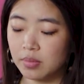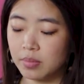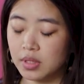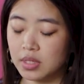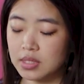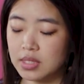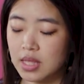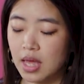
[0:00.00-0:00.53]

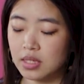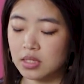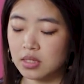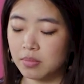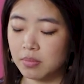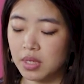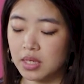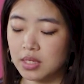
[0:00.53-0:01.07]
because that
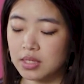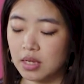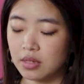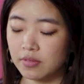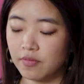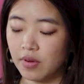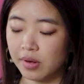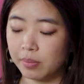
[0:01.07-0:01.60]
to me
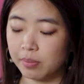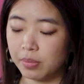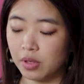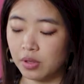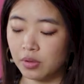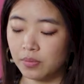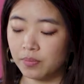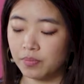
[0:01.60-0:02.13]
sounded very
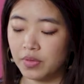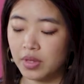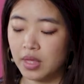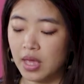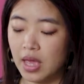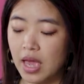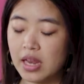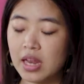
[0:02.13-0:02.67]
blue.
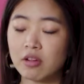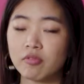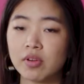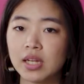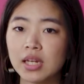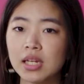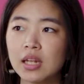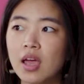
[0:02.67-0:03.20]
And I
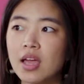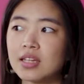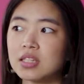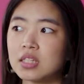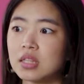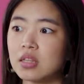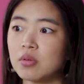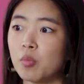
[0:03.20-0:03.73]
really
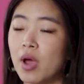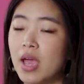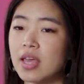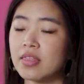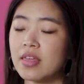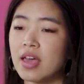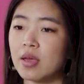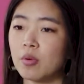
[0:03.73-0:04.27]
liked the way
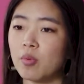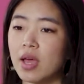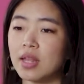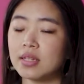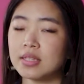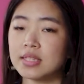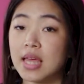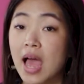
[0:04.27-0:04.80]
that it
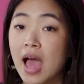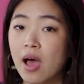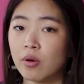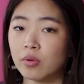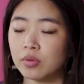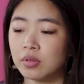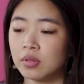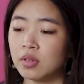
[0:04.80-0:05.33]
went
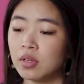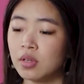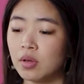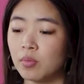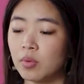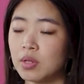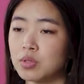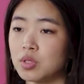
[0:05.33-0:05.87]
down
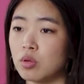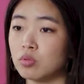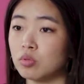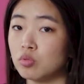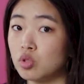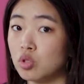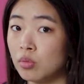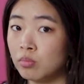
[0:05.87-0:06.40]
when it was going
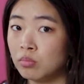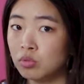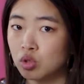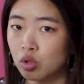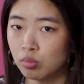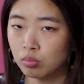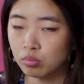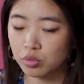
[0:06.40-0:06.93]
dum,
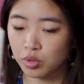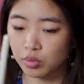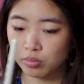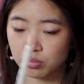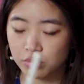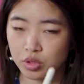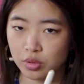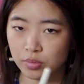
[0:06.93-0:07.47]
dum,
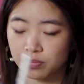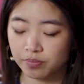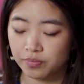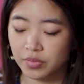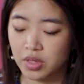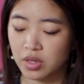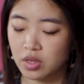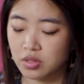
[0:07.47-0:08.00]
dum, dum.
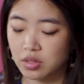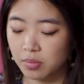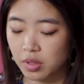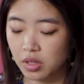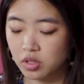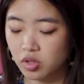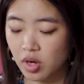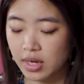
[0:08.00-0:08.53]
So I'm
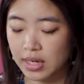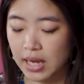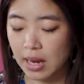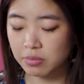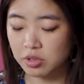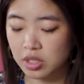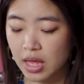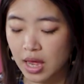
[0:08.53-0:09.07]
going to try and
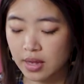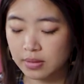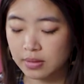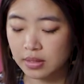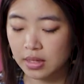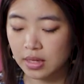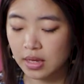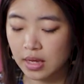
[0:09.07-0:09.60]
capture that.
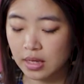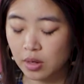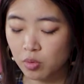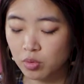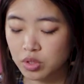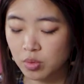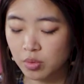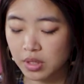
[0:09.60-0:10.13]
And I
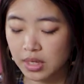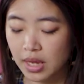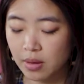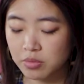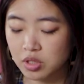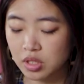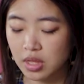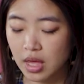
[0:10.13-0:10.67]
also want to
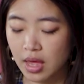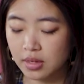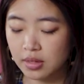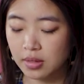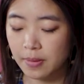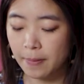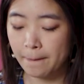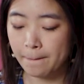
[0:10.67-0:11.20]
capture that
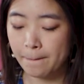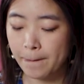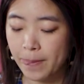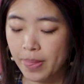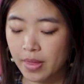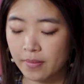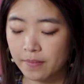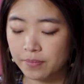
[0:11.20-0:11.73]

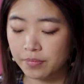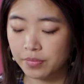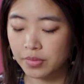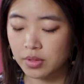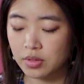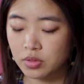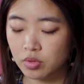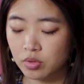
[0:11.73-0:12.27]

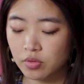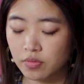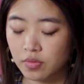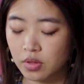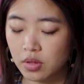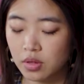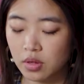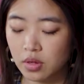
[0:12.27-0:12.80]
sort of
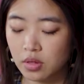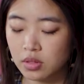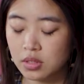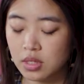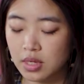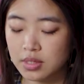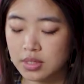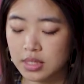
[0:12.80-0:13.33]

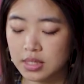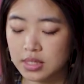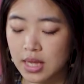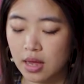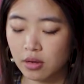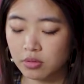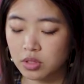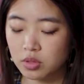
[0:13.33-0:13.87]
dusty
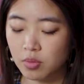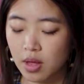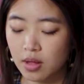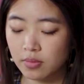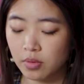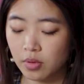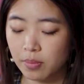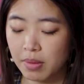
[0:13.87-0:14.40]
sound as
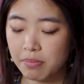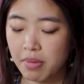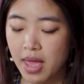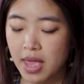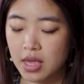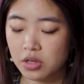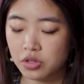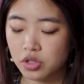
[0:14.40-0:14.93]
well on my
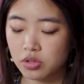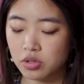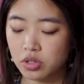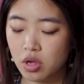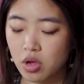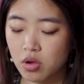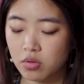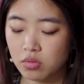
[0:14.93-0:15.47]
page.
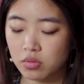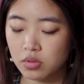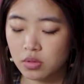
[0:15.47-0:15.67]
So